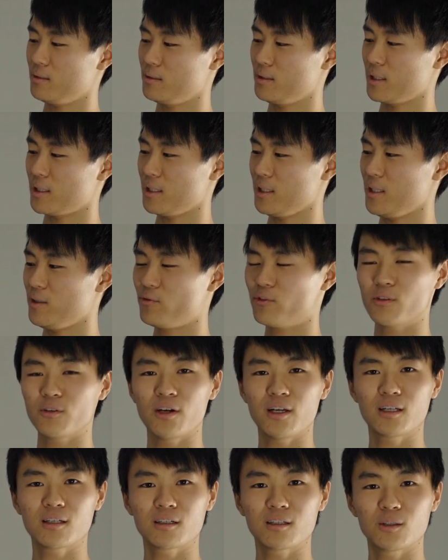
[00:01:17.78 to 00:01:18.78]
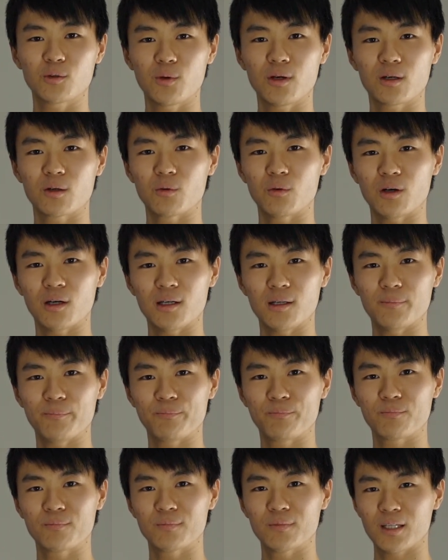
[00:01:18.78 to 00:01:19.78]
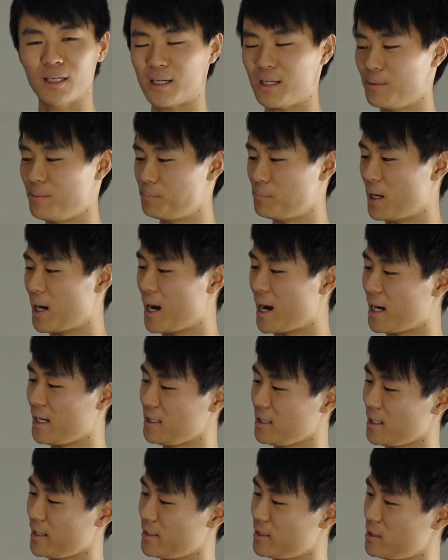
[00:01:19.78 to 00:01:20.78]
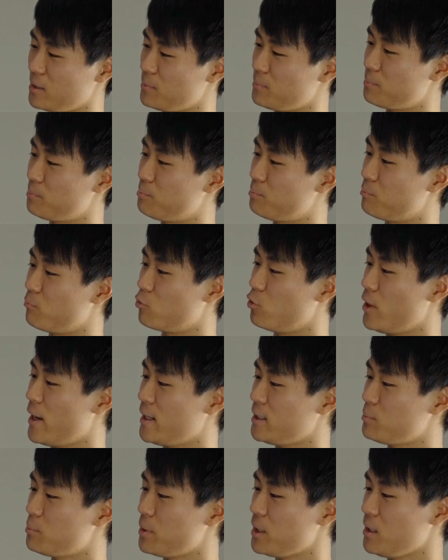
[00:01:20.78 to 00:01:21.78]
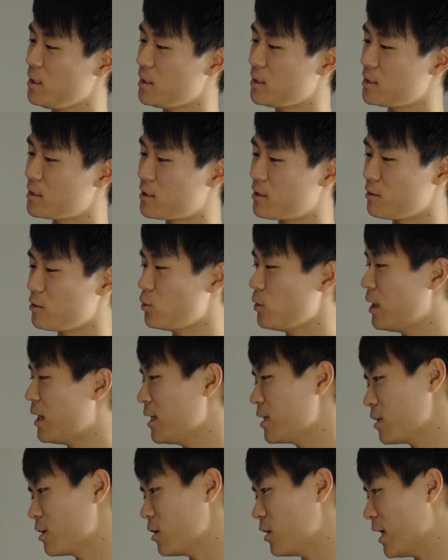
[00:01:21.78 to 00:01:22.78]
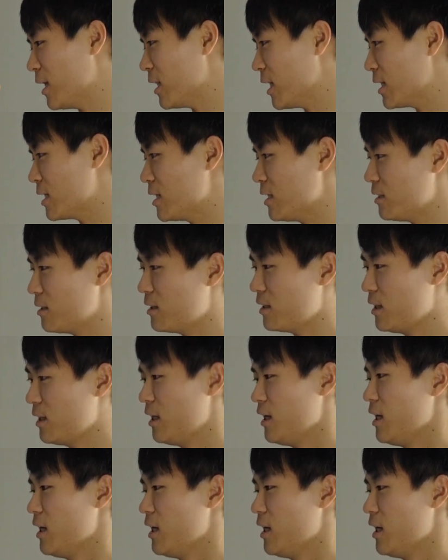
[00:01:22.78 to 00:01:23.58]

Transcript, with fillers: like an infrared colorway or what? Like a highlighter red pink colorway? I don't know, I like it.